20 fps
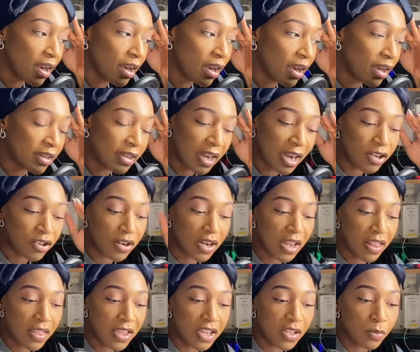And Kendrick, I
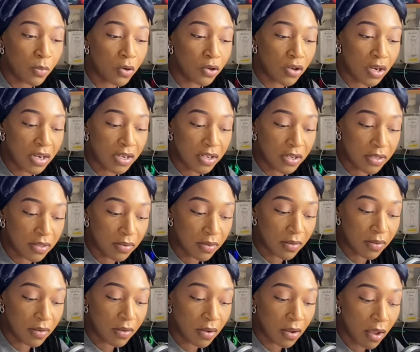think, is more trying to just
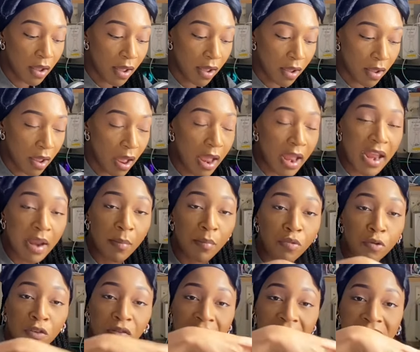
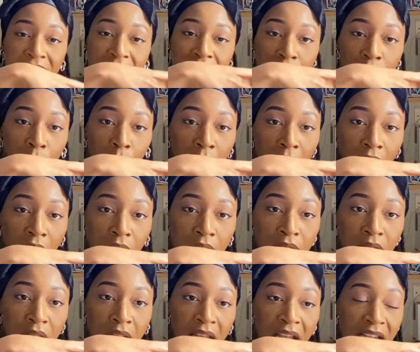improve his little world,
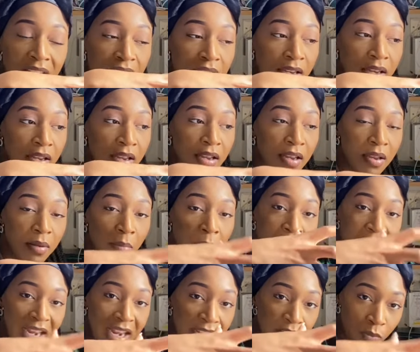
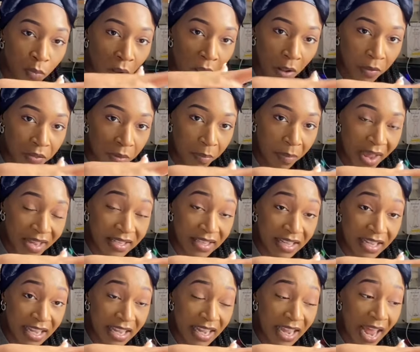make his world the best thing
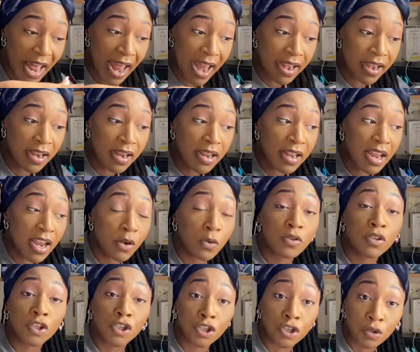he can in
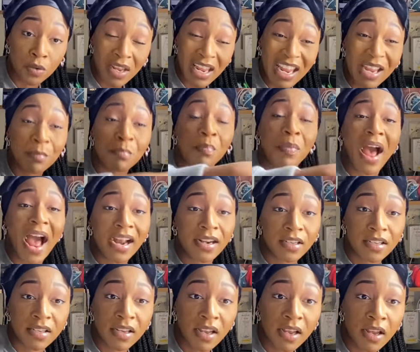order to
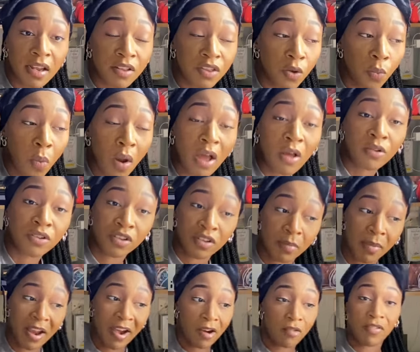impact the worlds
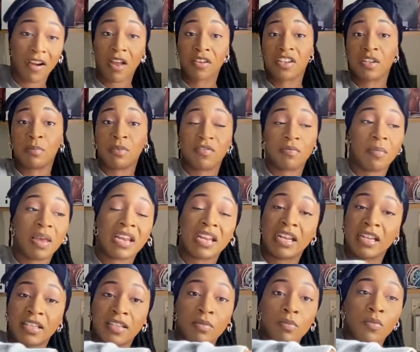around him of many
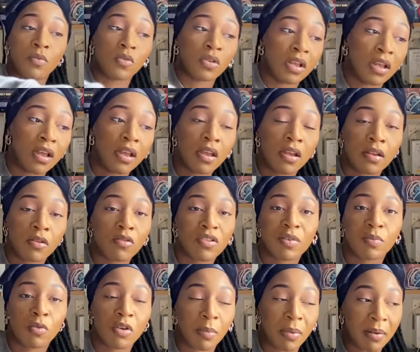smaller, not
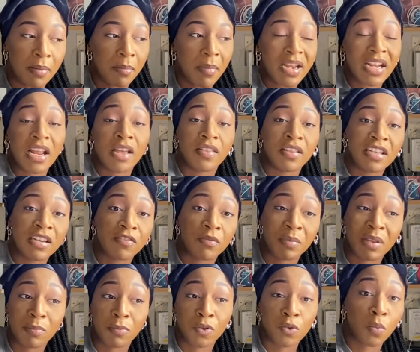smaller, but many other different
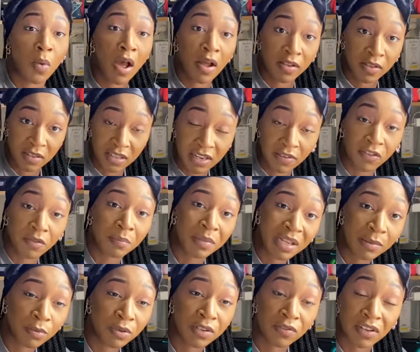people's worlds, different
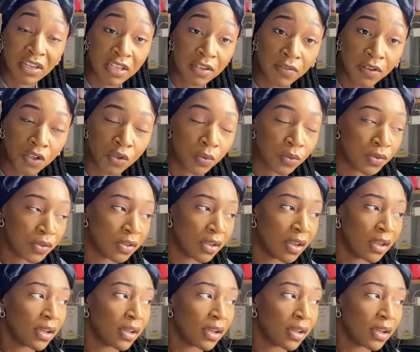people, different individuals.